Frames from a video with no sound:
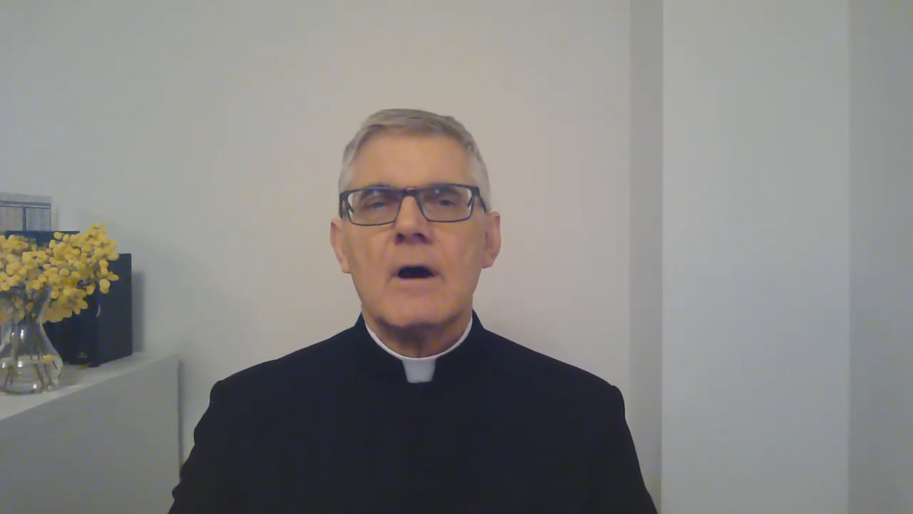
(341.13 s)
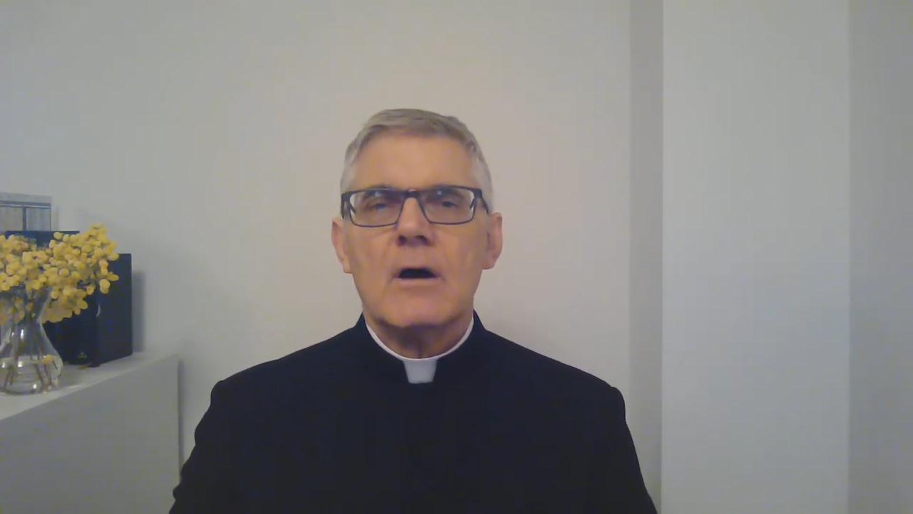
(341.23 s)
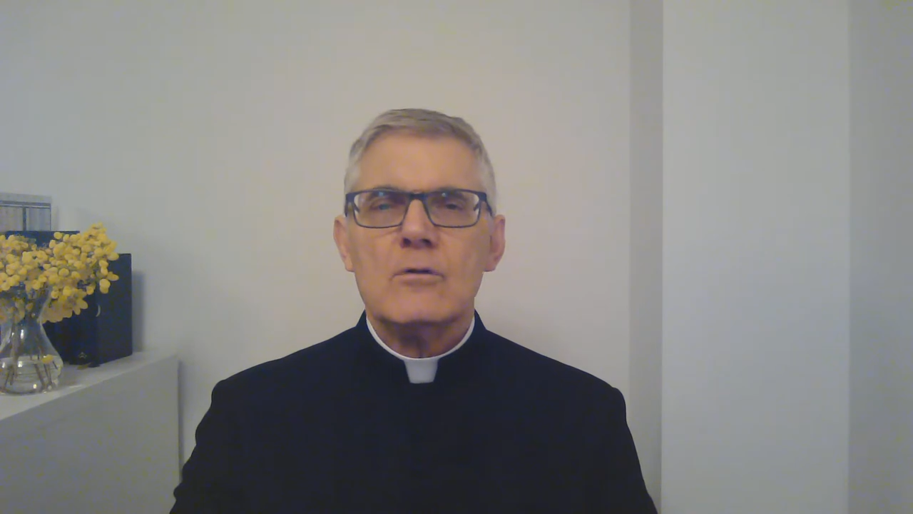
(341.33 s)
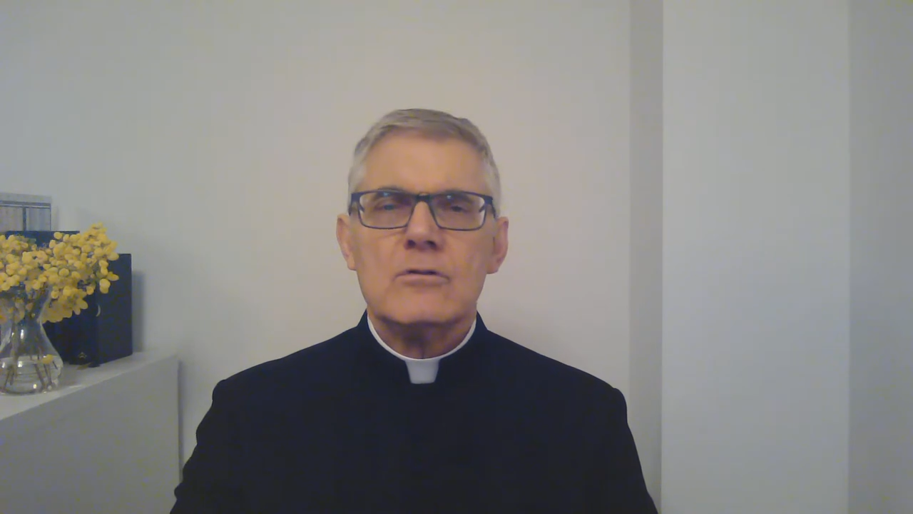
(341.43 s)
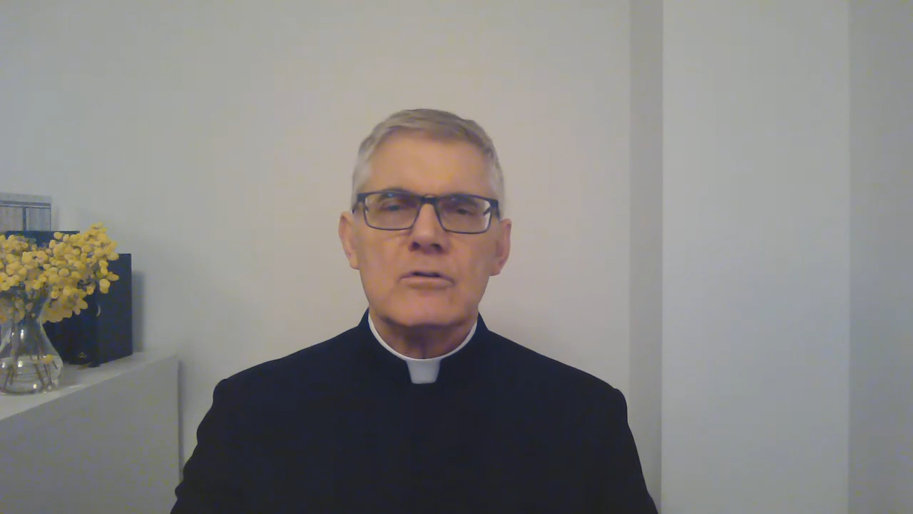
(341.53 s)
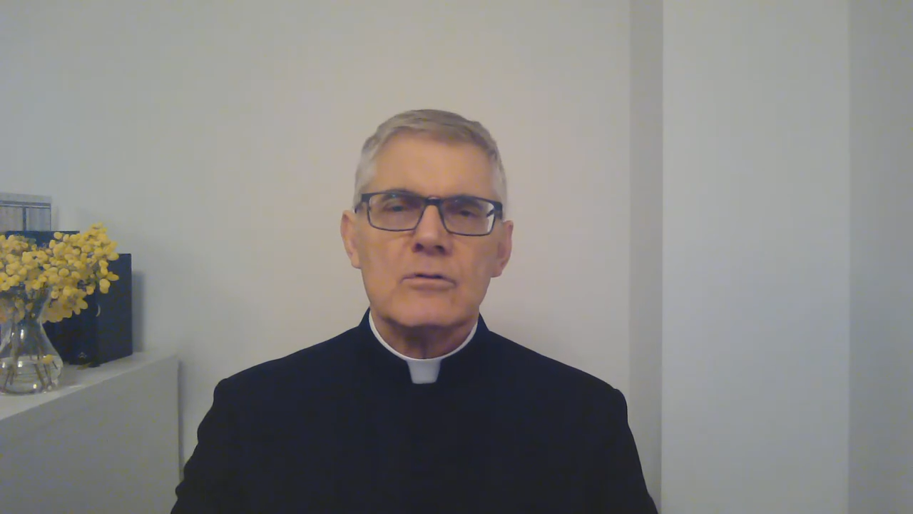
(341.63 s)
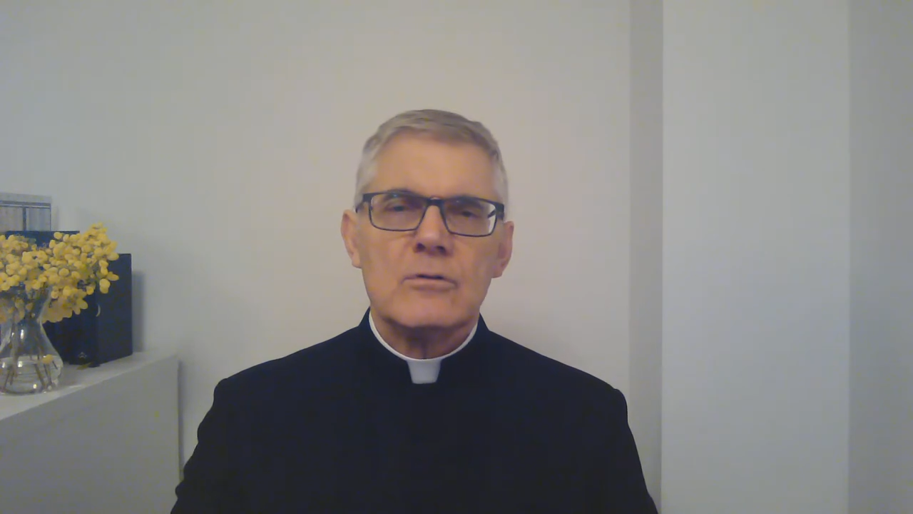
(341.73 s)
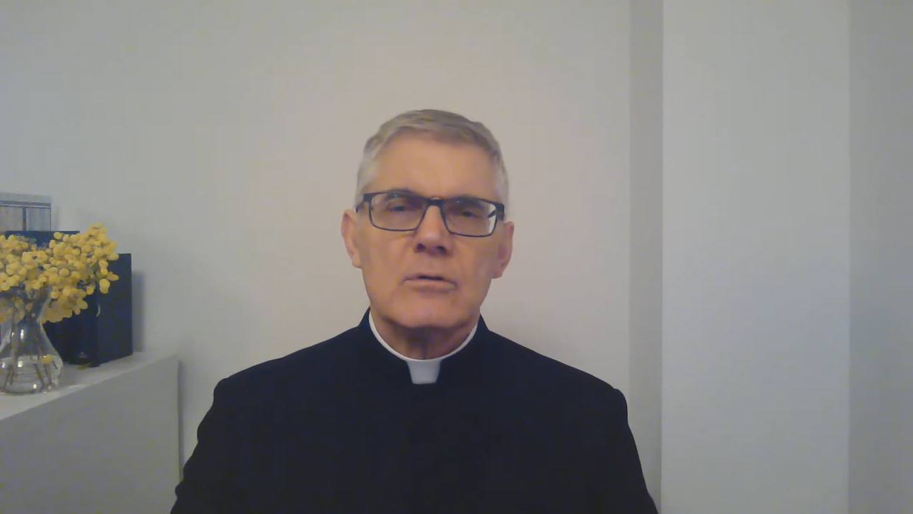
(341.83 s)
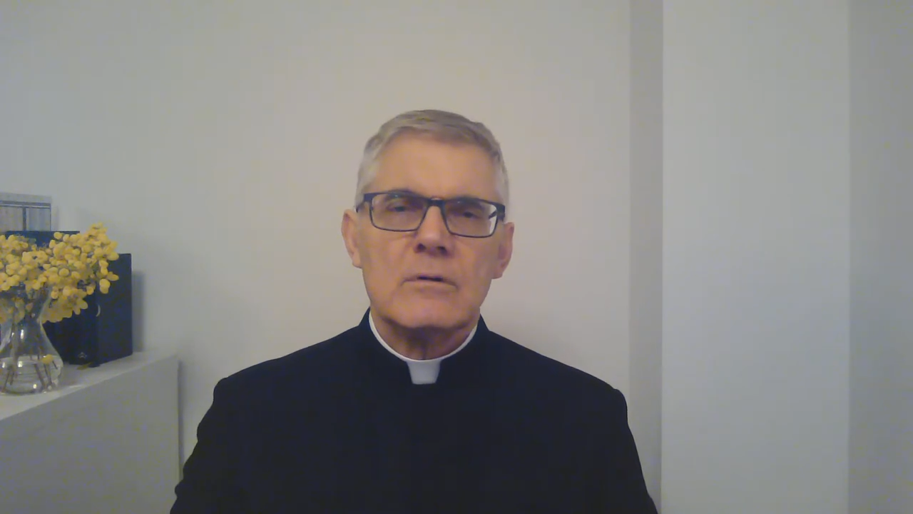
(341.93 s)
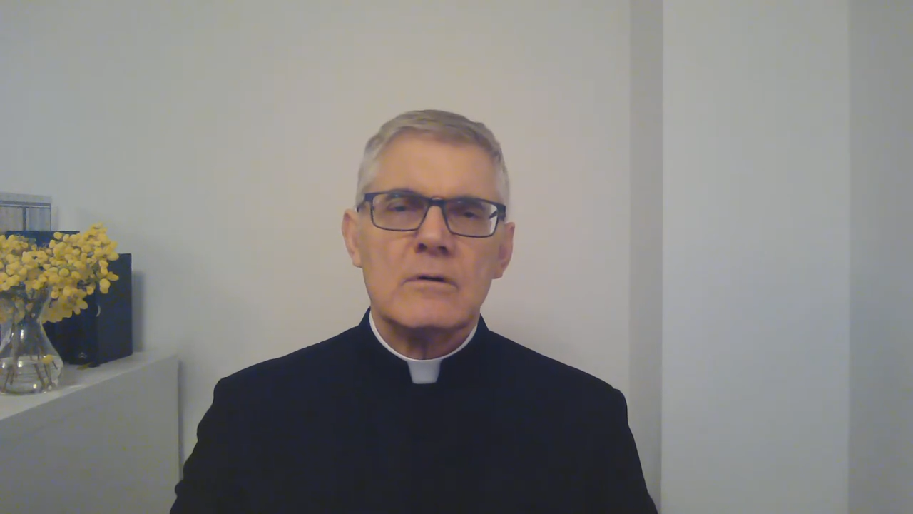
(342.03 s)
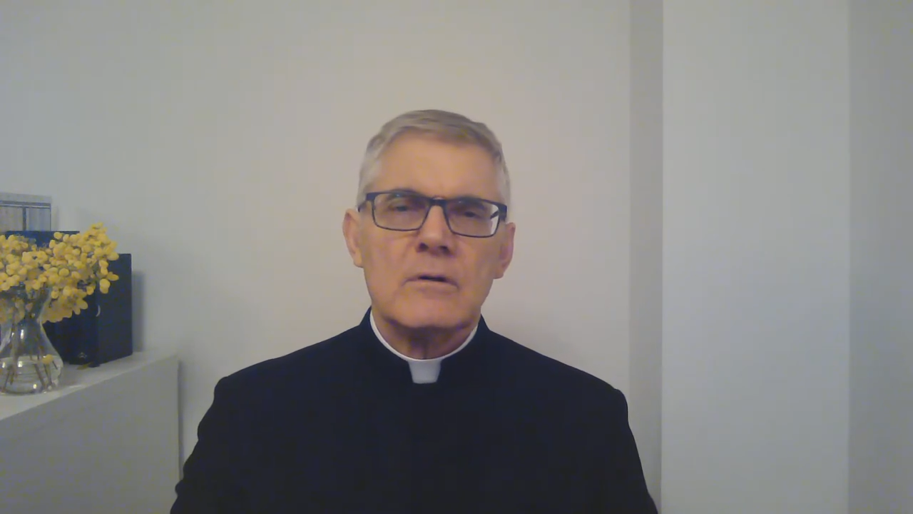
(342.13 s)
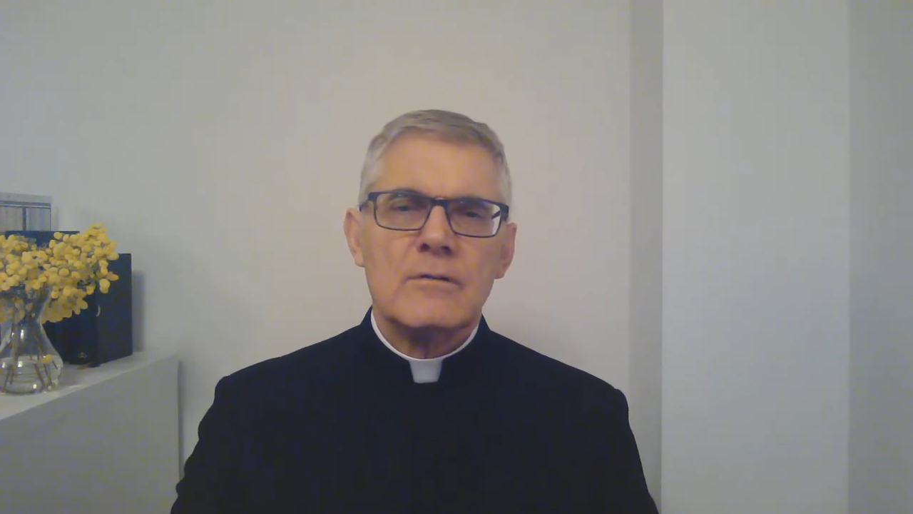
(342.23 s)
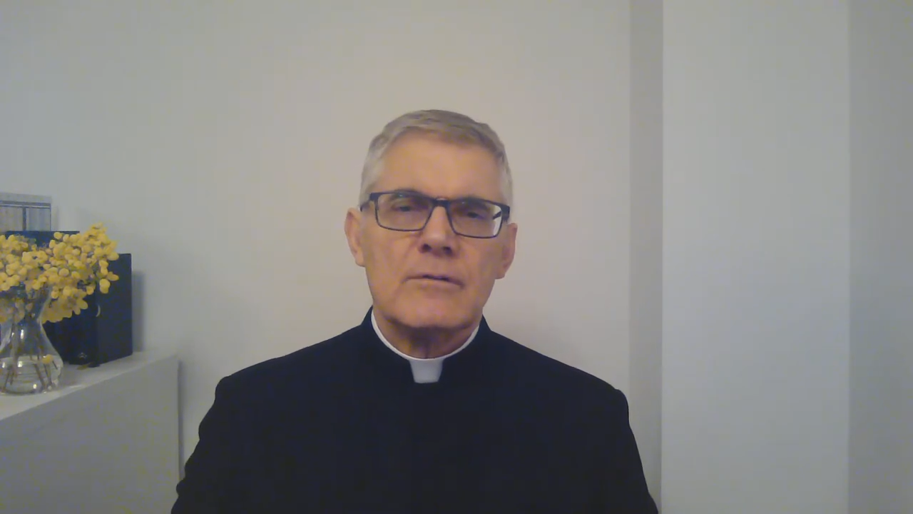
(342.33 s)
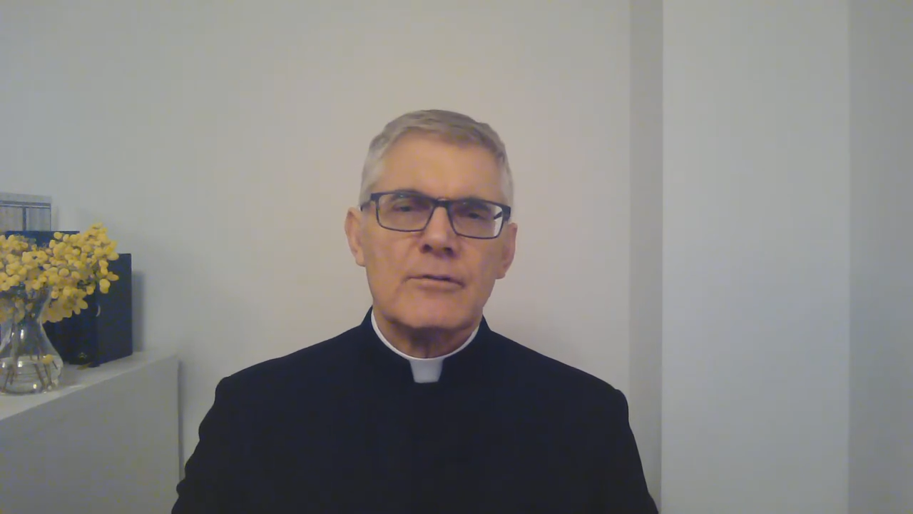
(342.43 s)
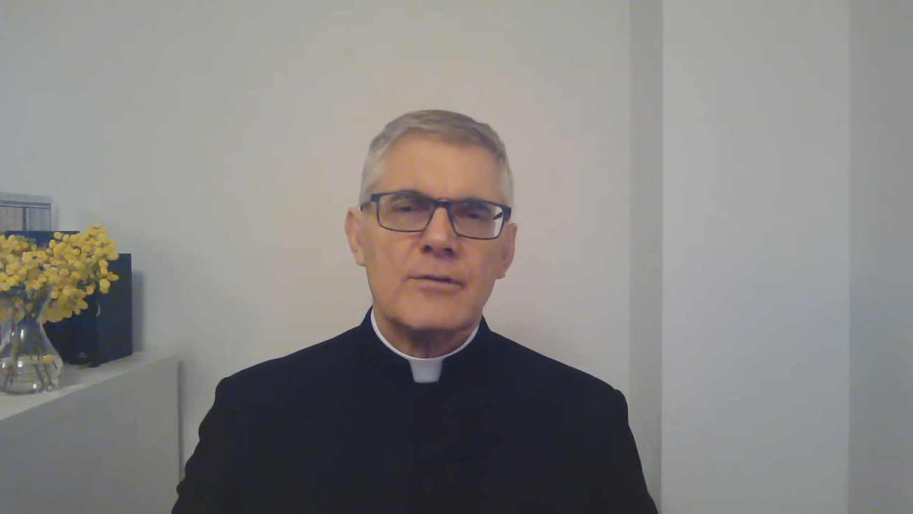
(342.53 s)
How do
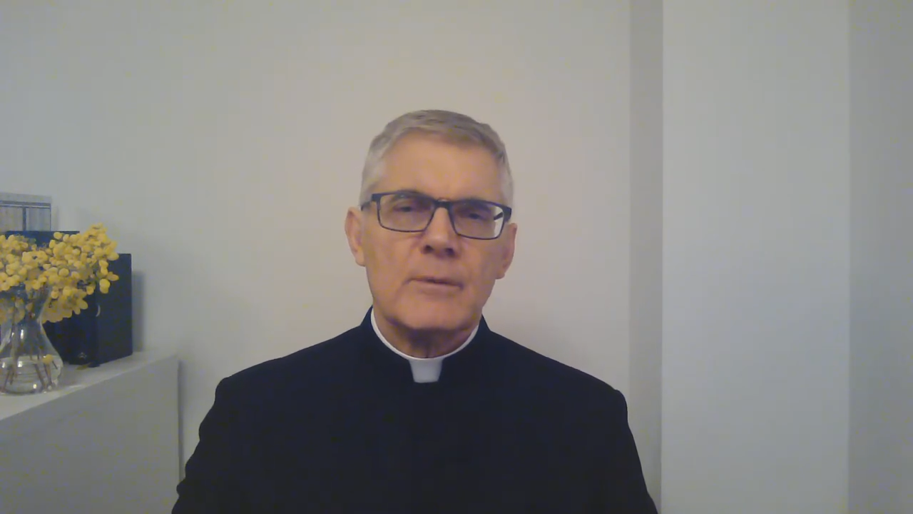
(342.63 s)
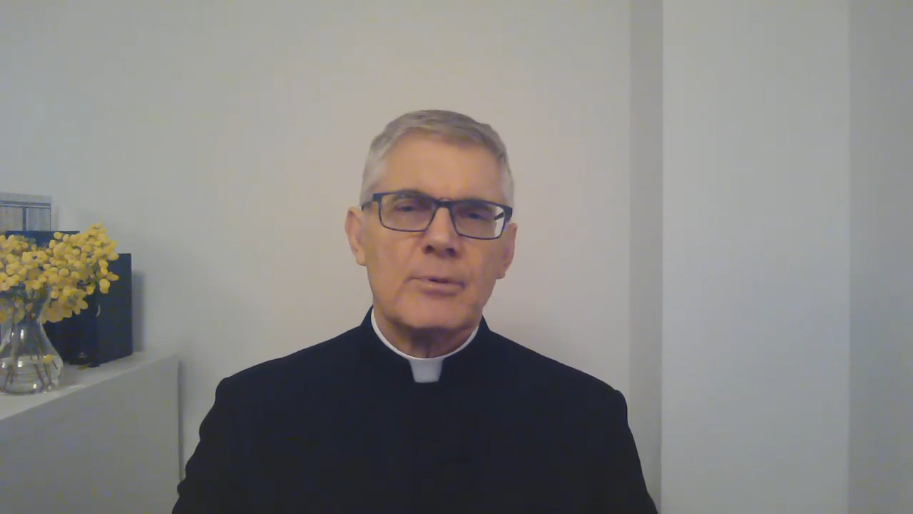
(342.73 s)
the three